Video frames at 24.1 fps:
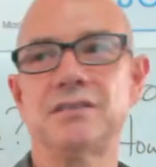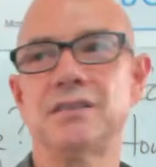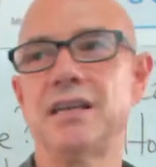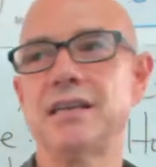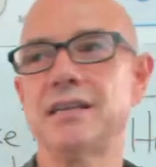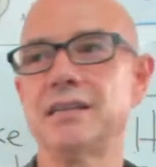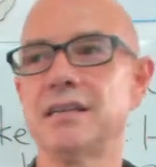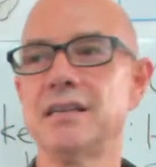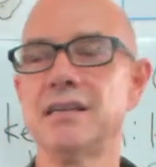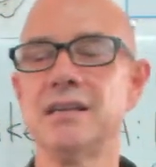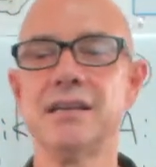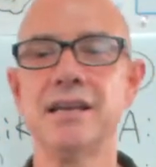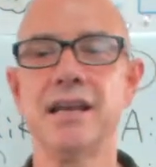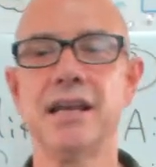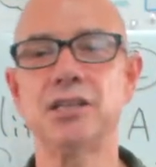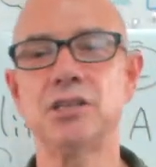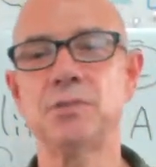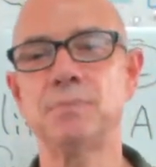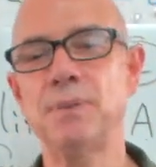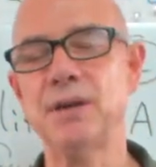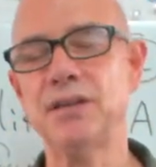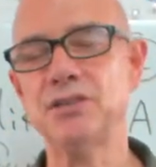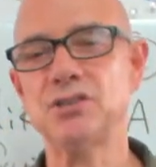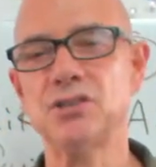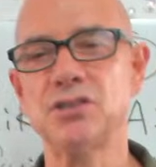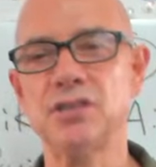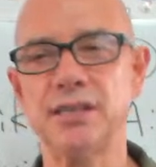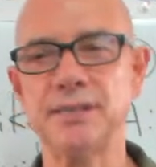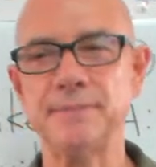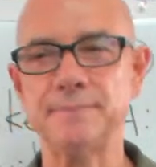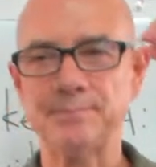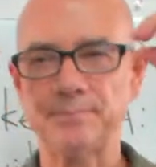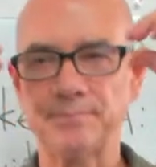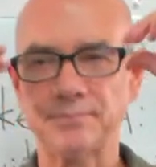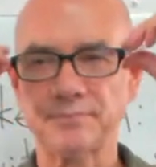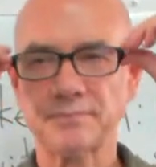Like,
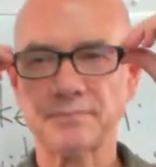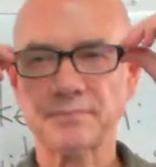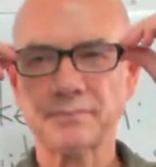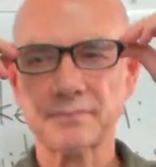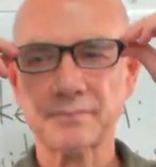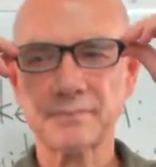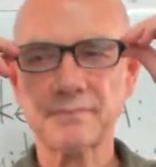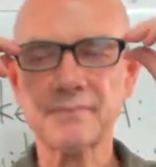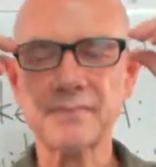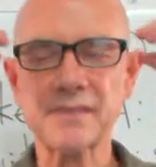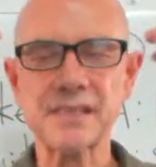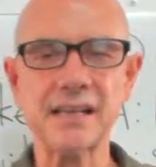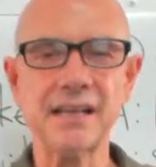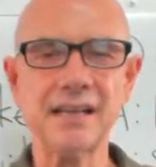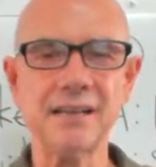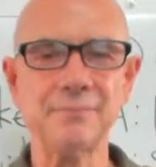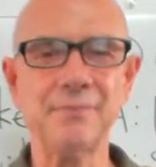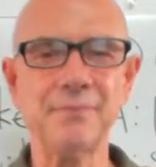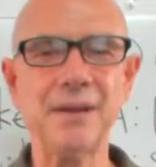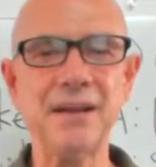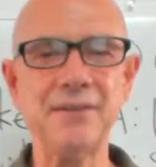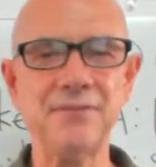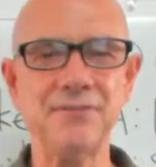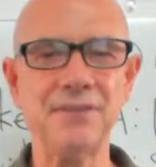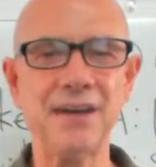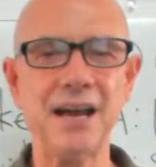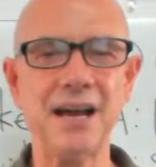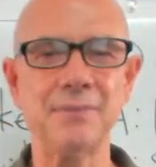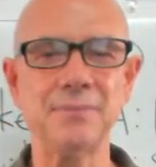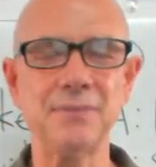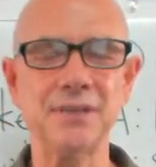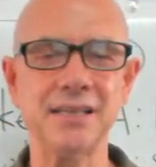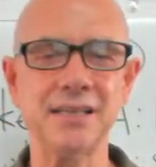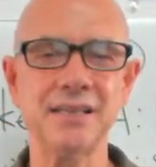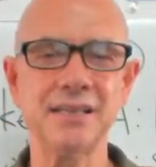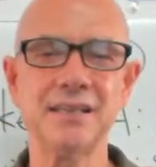especially like my
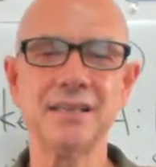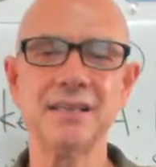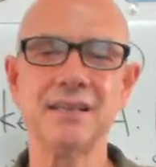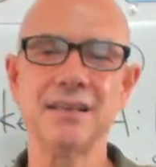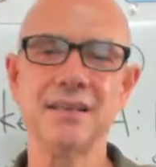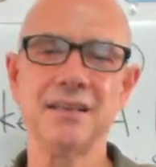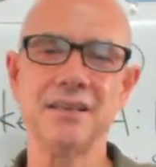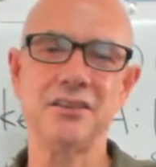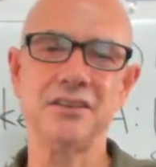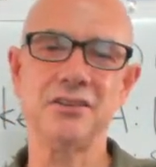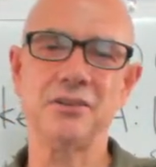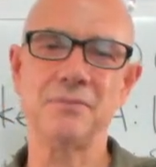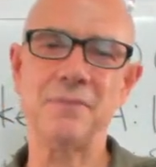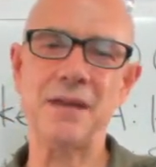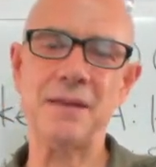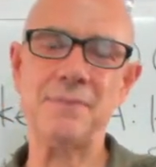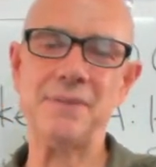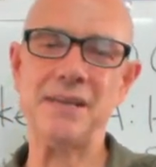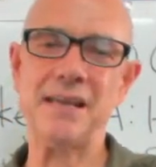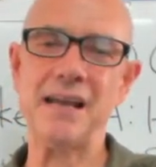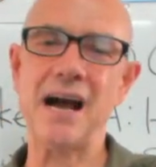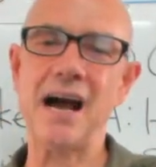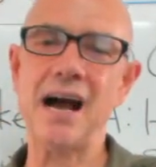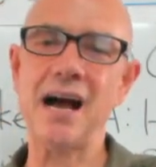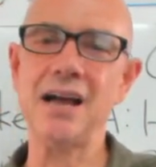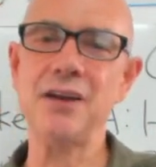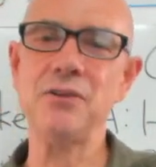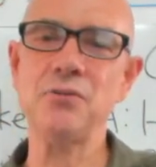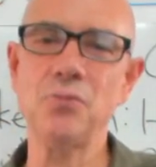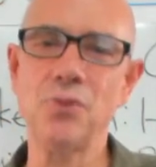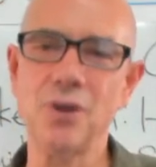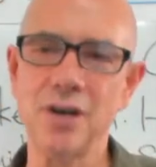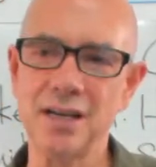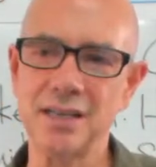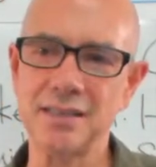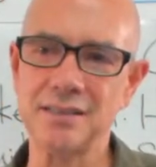family, you know, maybe I
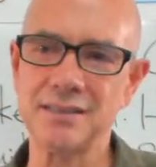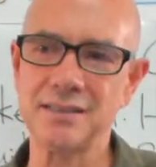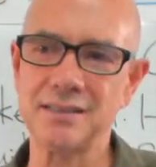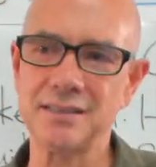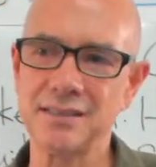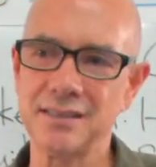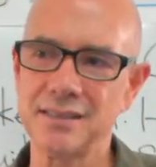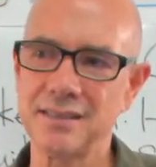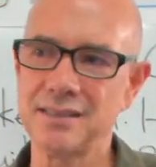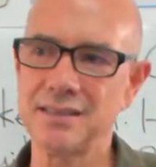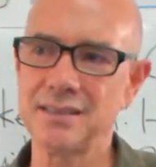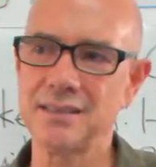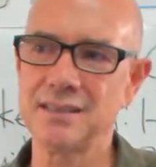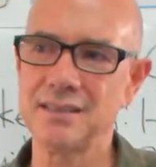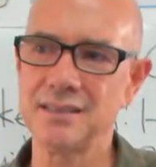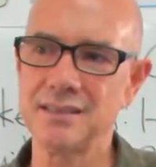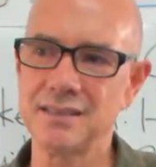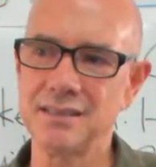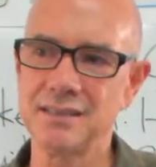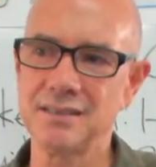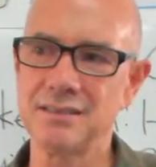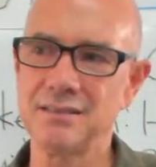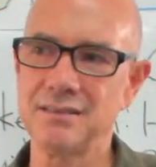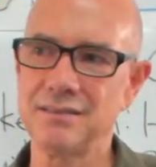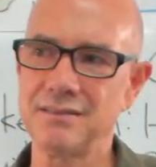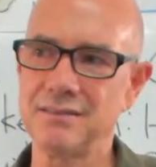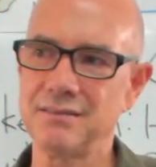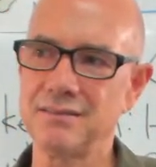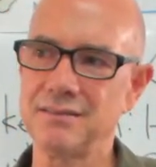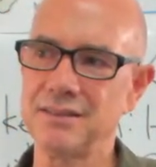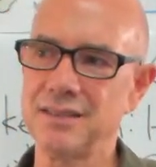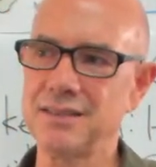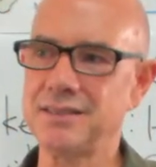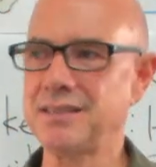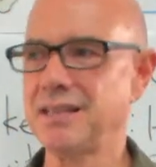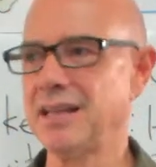want,
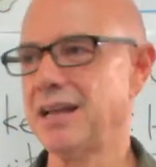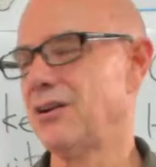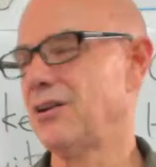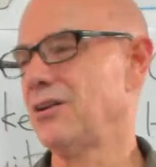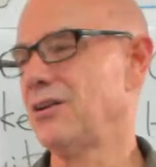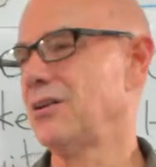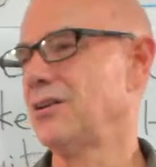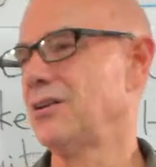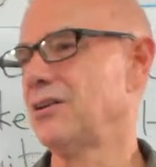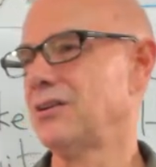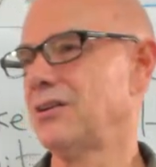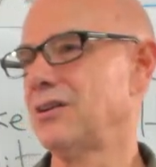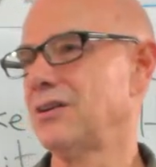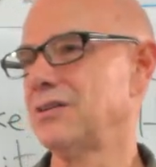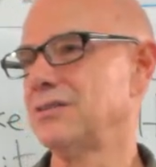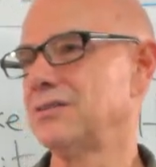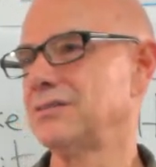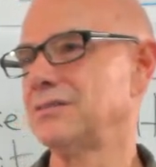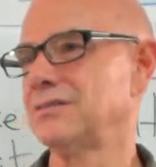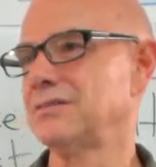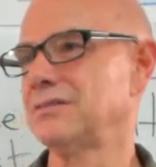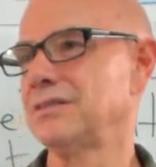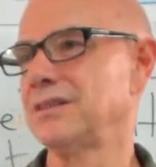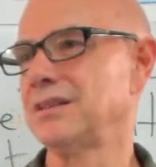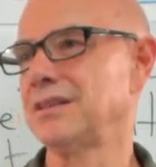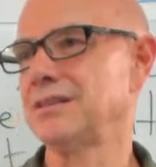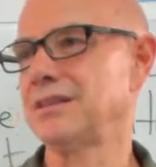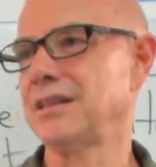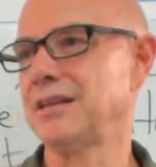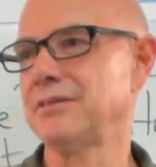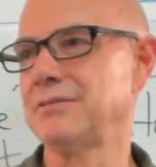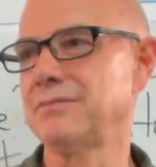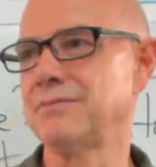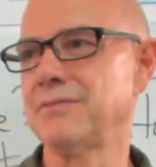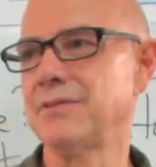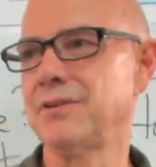let's say, oh,
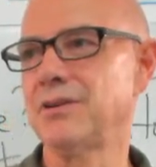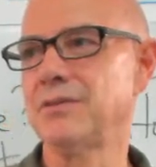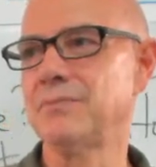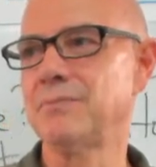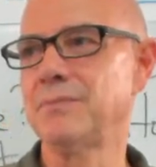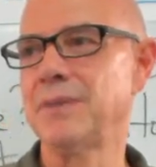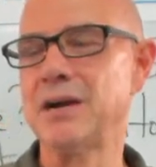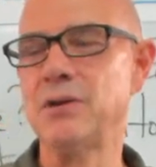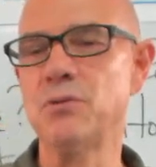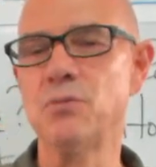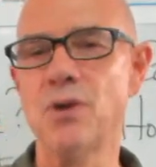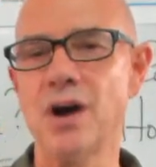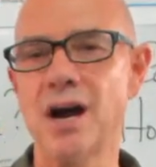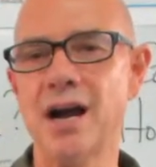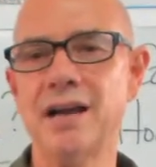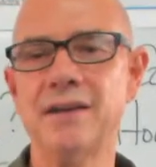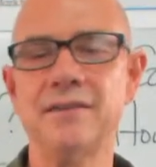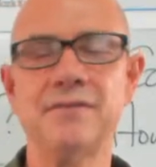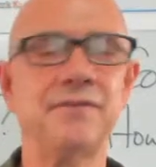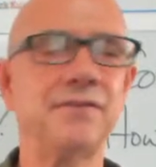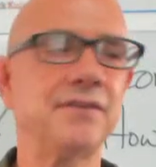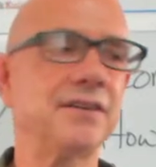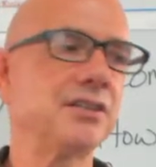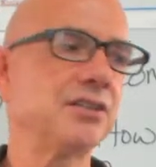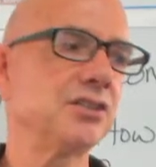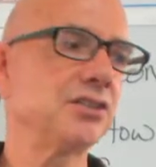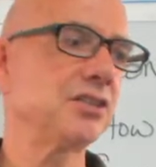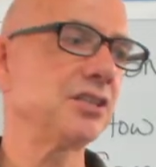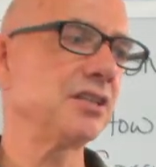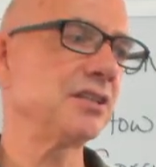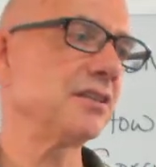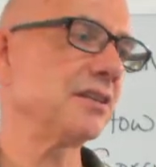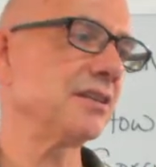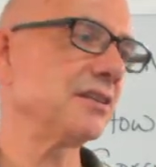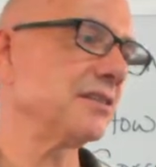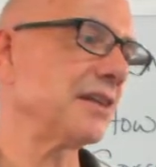like my wife,
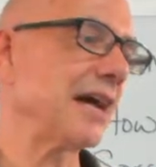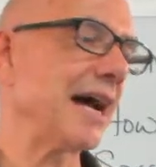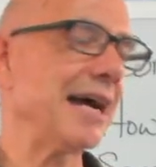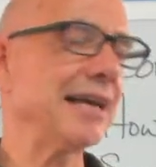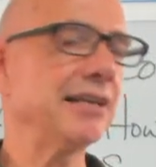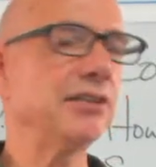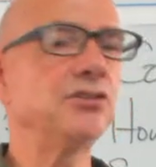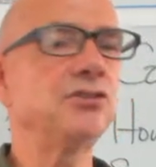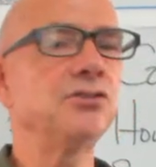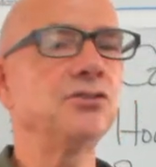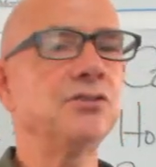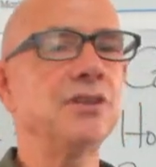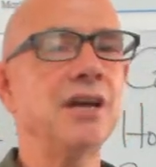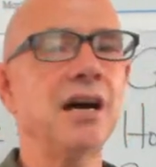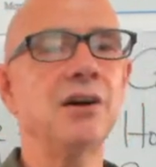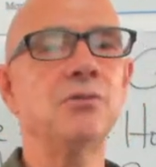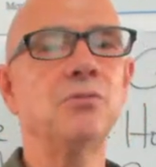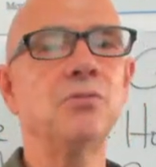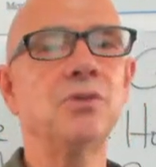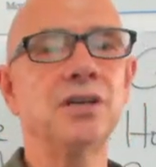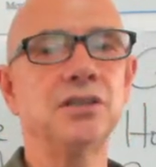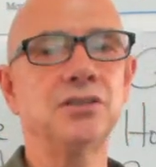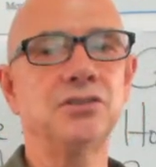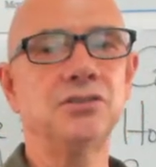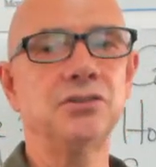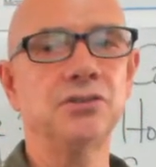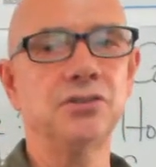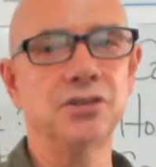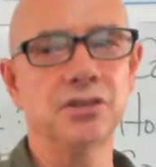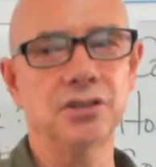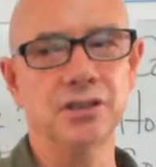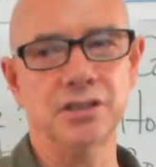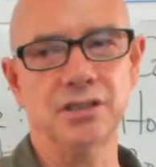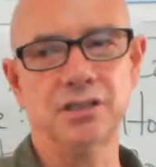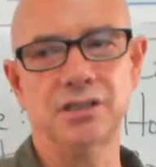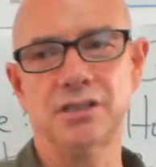she says, I do not want to
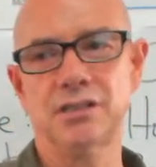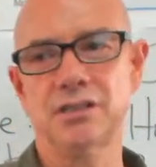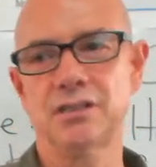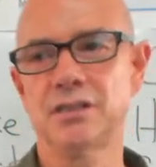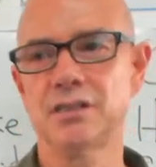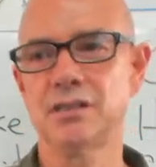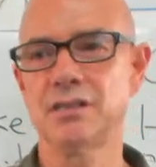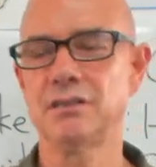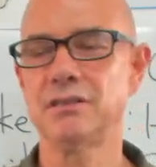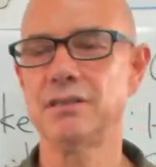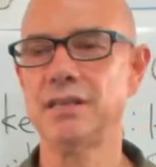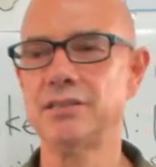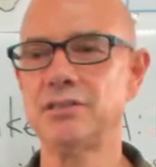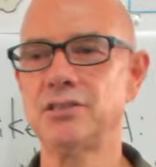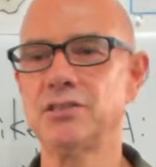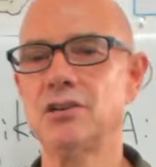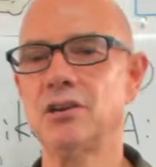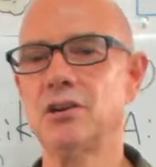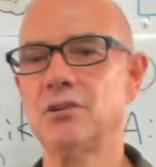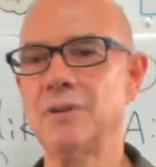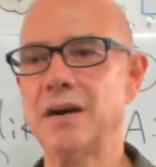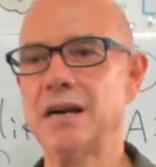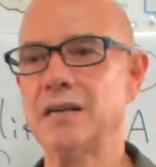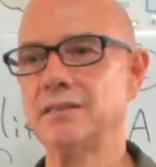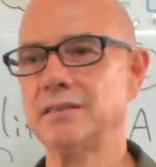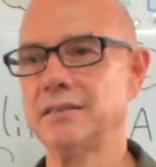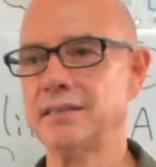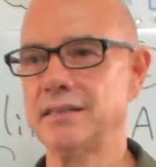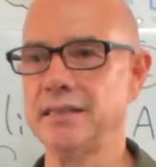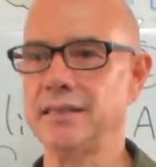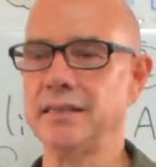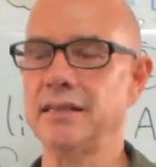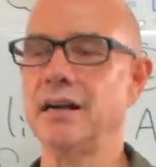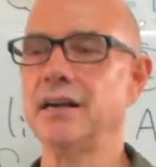cook. Let's go out to eat.